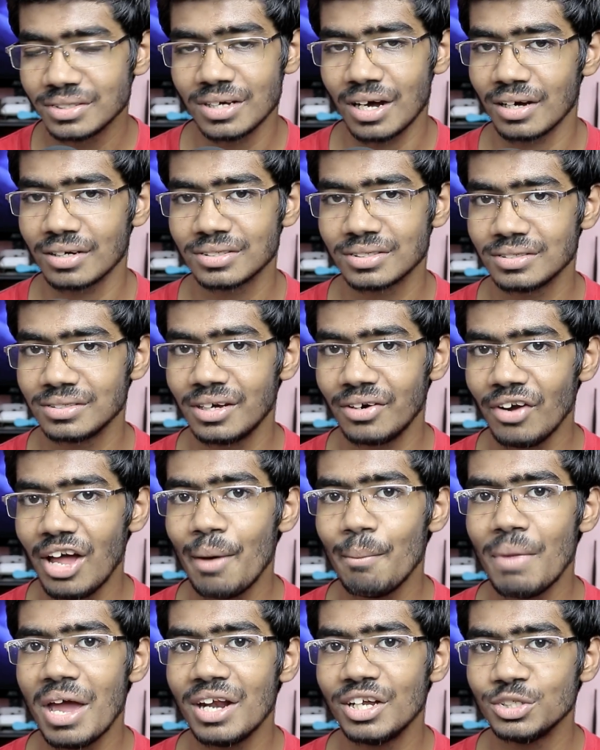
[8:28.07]
sucks. The
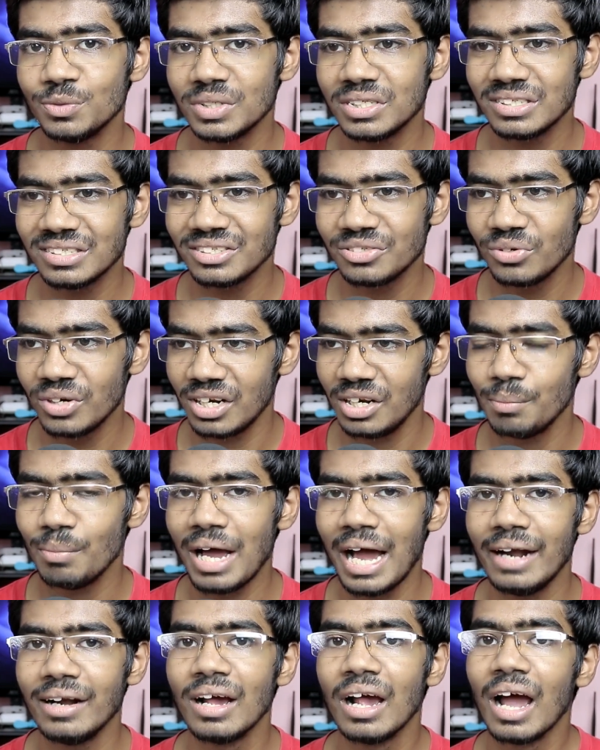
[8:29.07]
RAM management is really
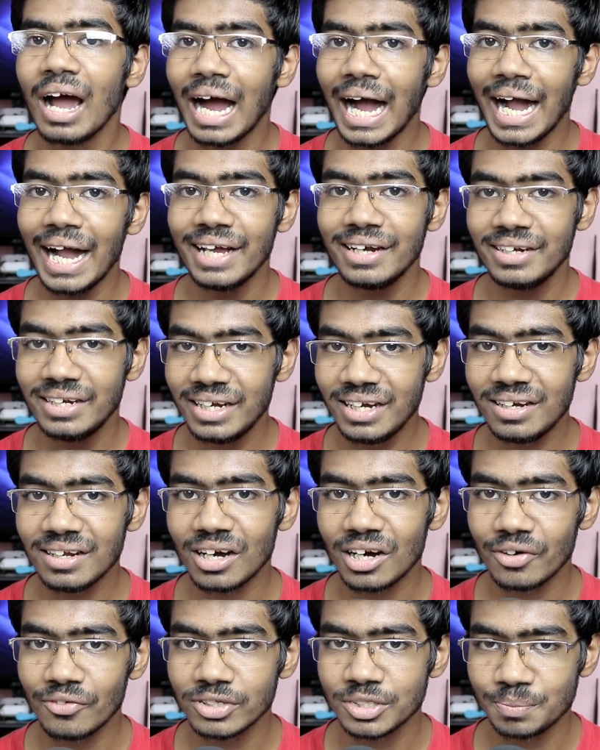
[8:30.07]
bad. I
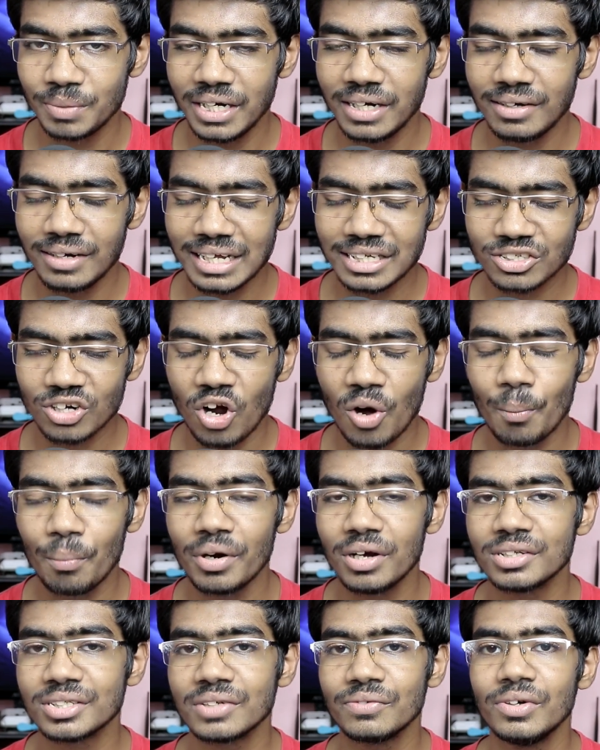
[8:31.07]
did a speed test
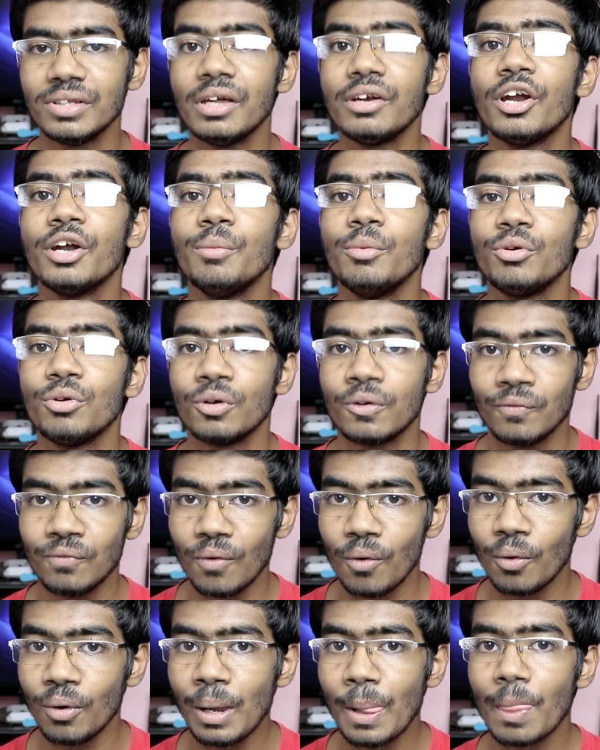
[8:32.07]
comparison with the Redmi Note
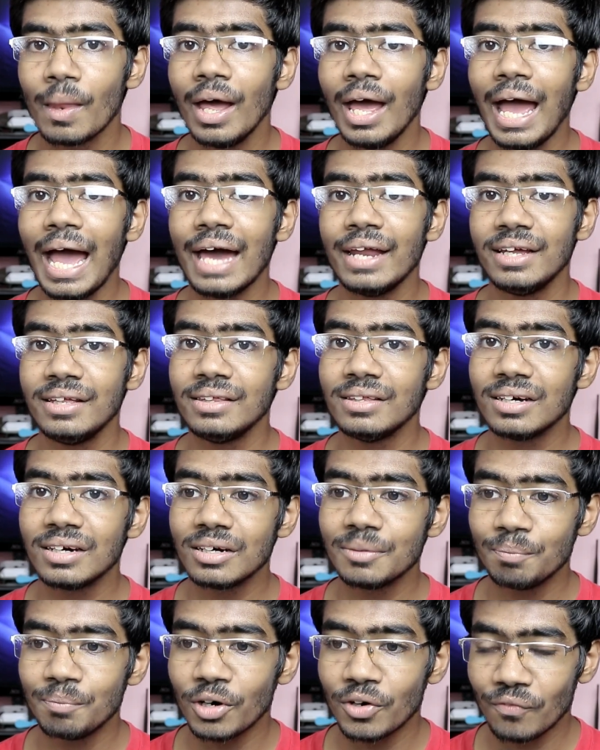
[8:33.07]
4, and in
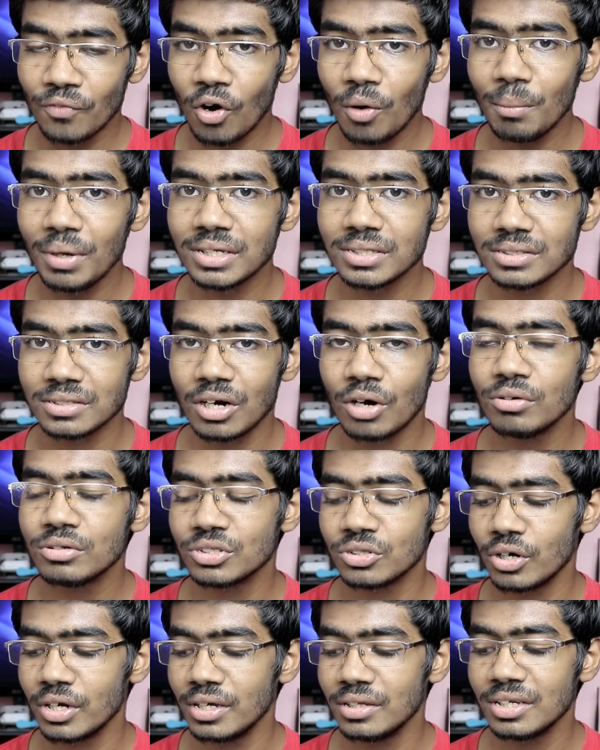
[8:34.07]
the performance
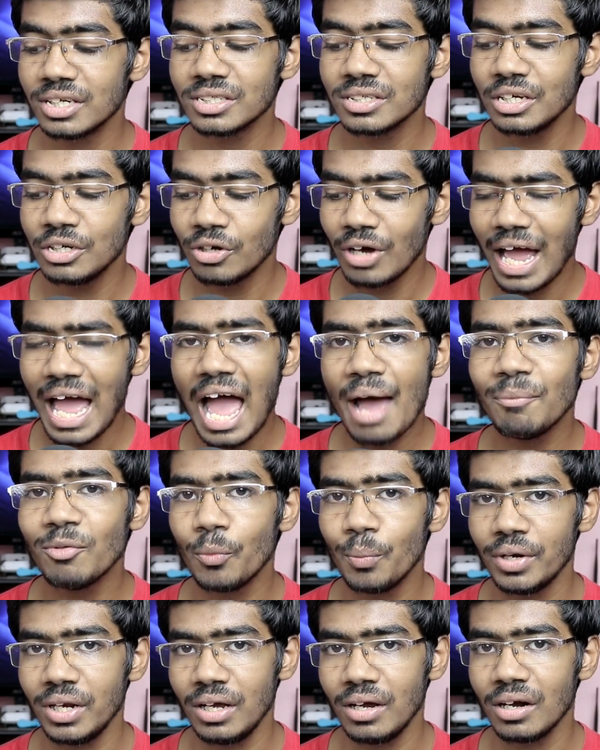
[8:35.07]
round, in the
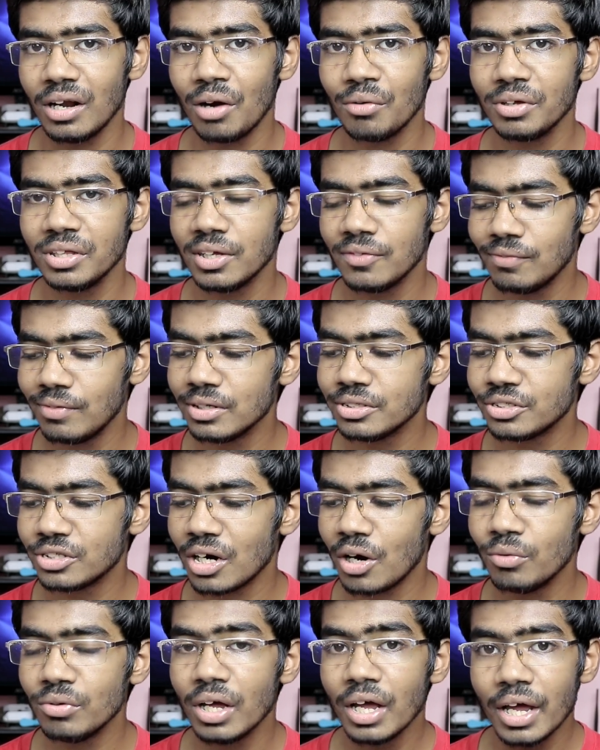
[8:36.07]
app opening round, in the
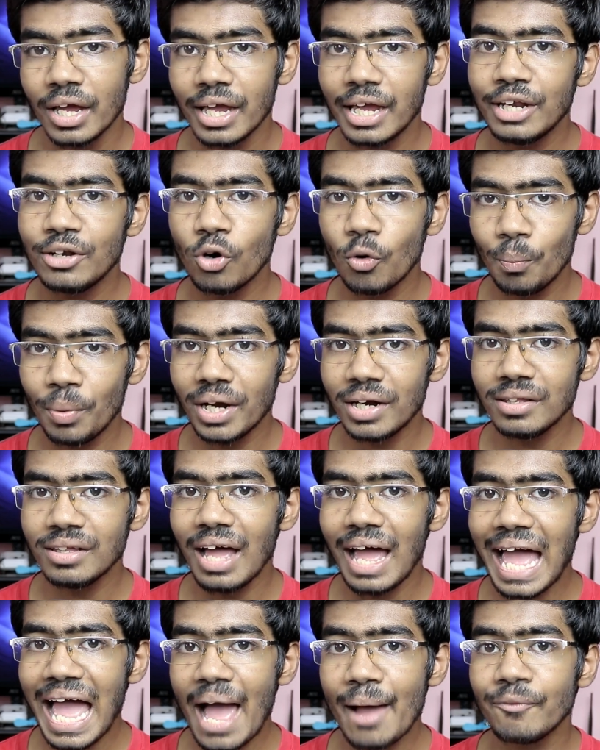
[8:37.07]
first round, it
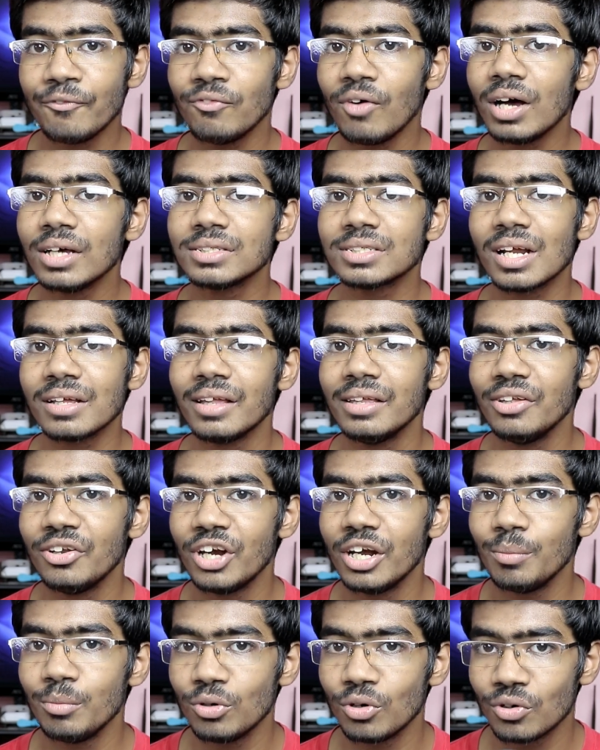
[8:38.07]
opened the app faster than
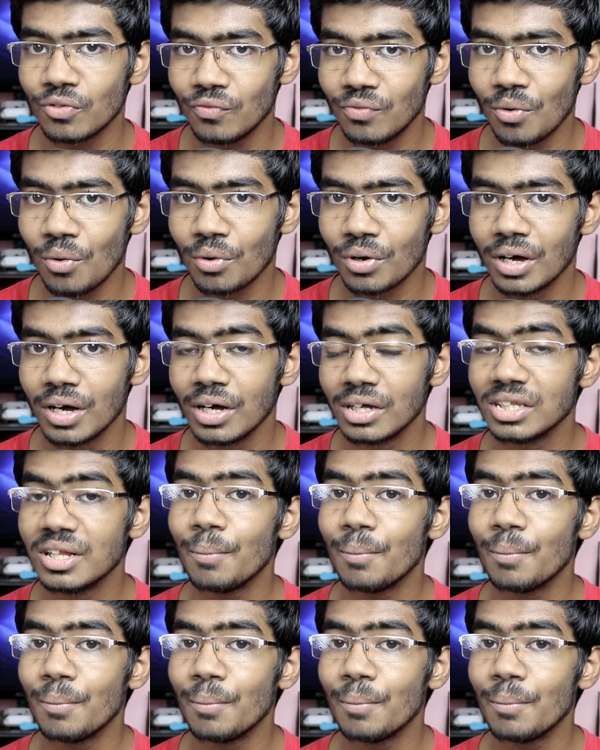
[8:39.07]
the Redmi Note 4.